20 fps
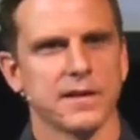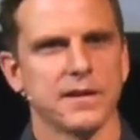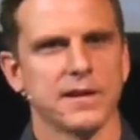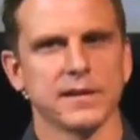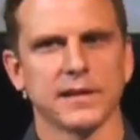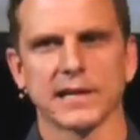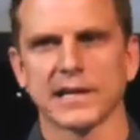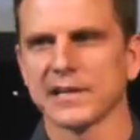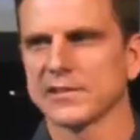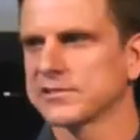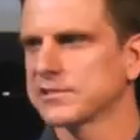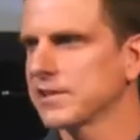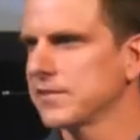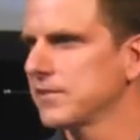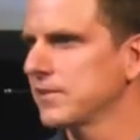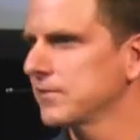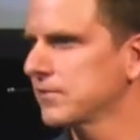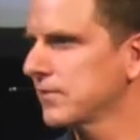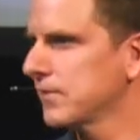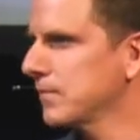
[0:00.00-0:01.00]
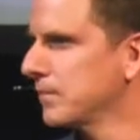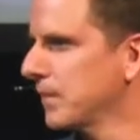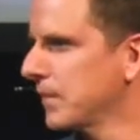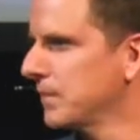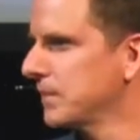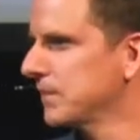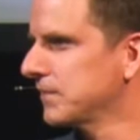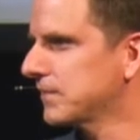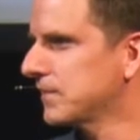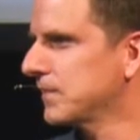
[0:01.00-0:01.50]
And like I said, these are the
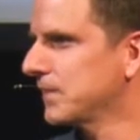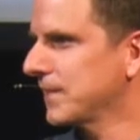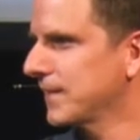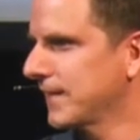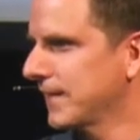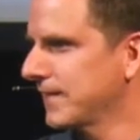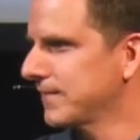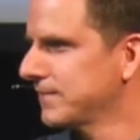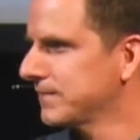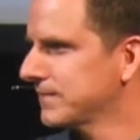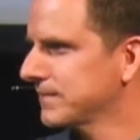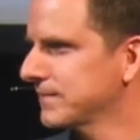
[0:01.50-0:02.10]
moments that we have.